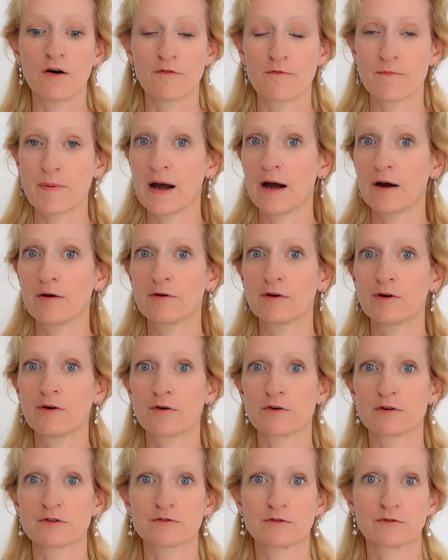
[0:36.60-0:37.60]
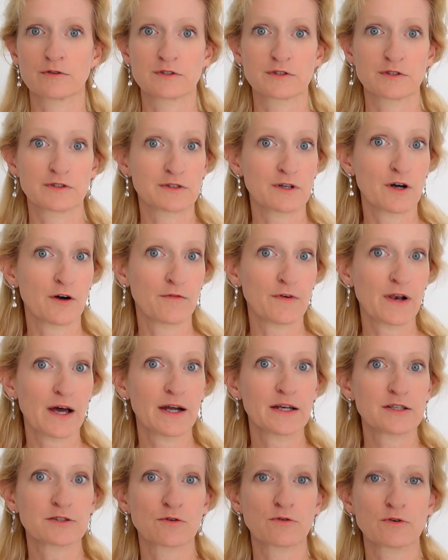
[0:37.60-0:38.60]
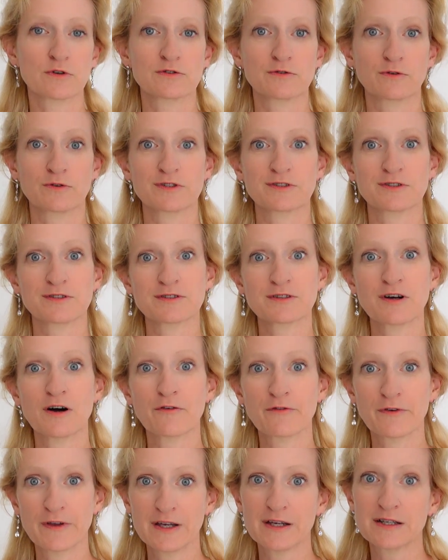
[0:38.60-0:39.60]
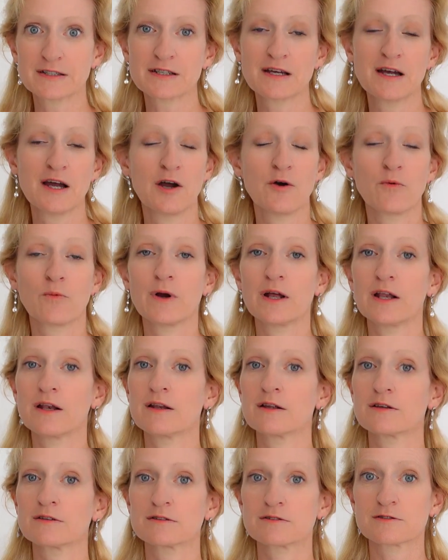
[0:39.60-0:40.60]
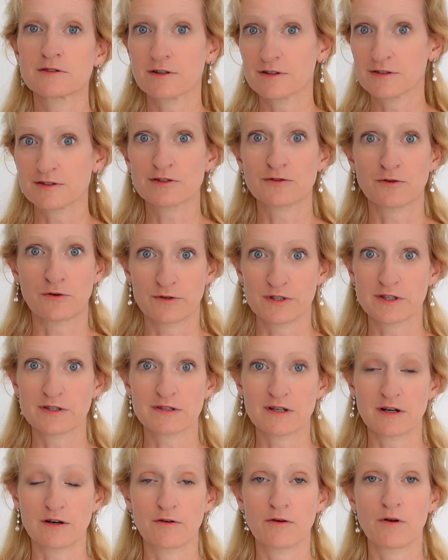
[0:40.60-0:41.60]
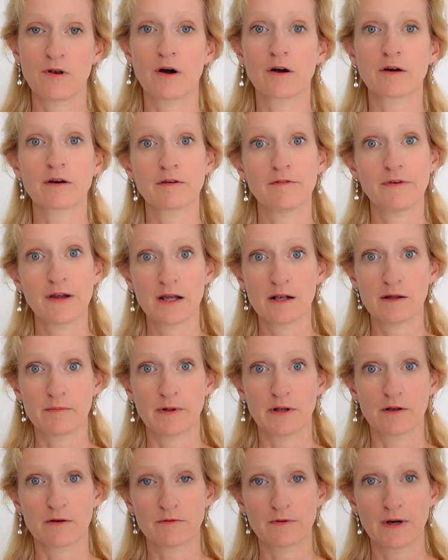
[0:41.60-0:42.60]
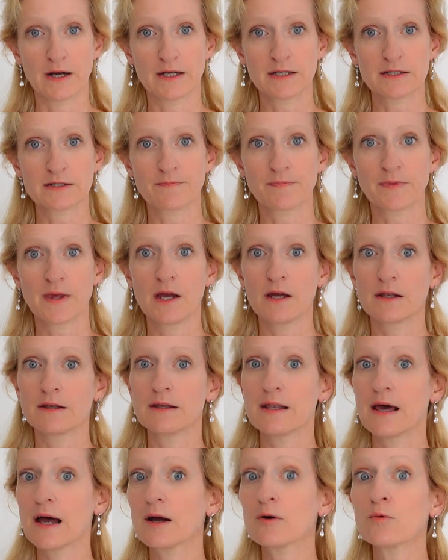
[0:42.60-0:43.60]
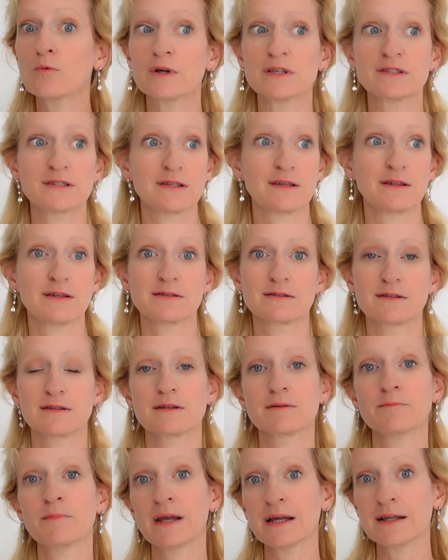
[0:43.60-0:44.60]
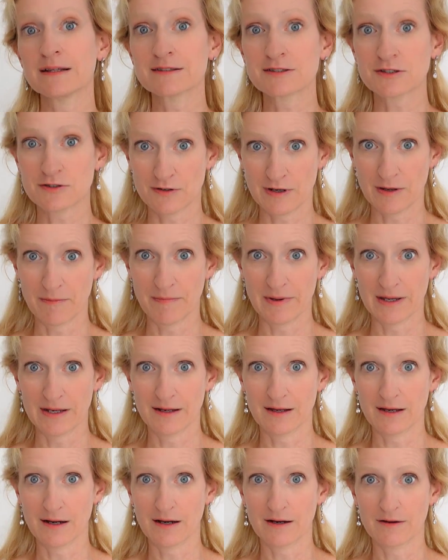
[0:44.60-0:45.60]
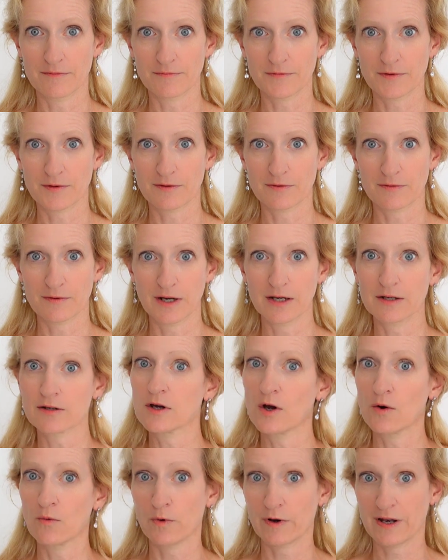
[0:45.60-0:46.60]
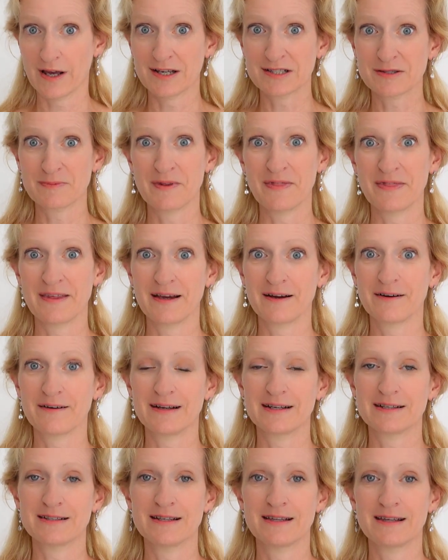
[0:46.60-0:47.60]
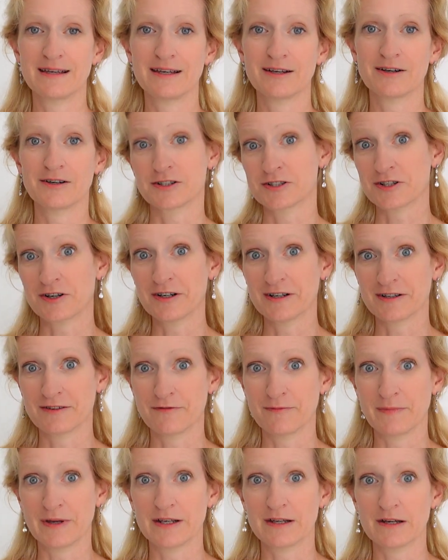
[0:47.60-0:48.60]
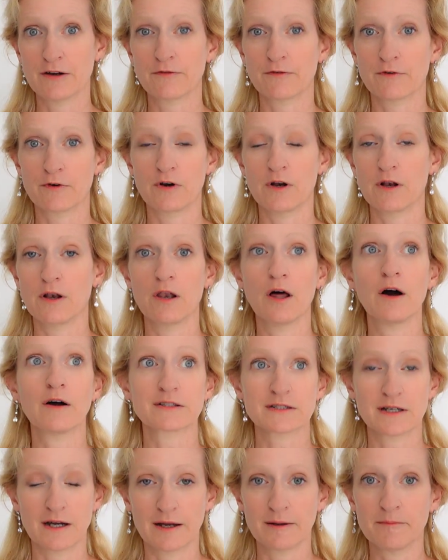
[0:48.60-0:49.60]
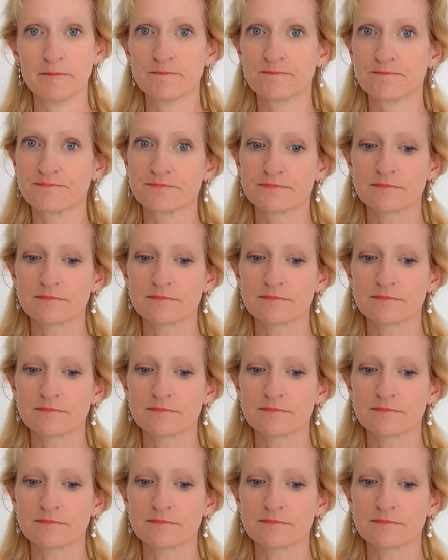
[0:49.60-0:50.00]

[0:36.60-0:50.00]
power or sources of light or sources of heat when certain sources are no longer available, right? Now we see this in the mainstream media, right? What has been there in the alternative media for a long time,